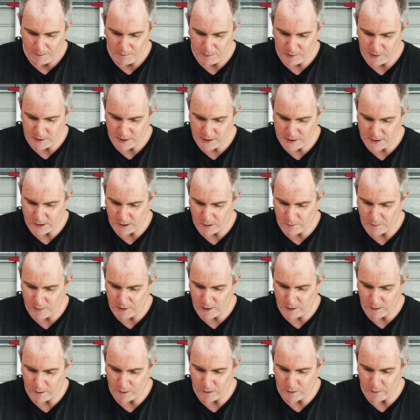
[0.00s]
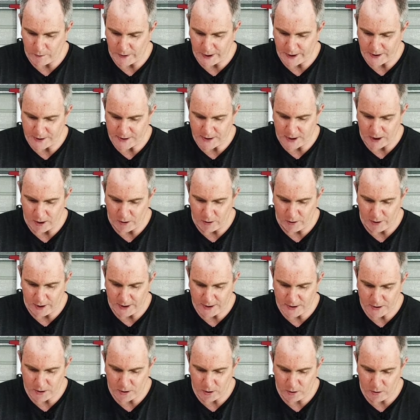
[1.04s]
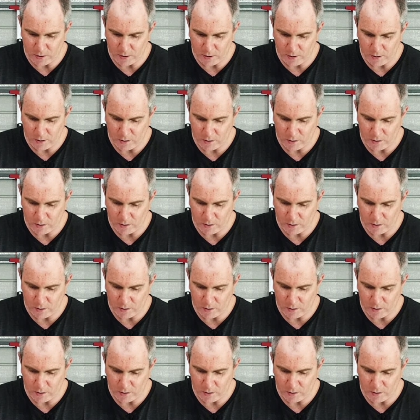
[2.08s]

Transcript: Please don't pick on the way I say ISO.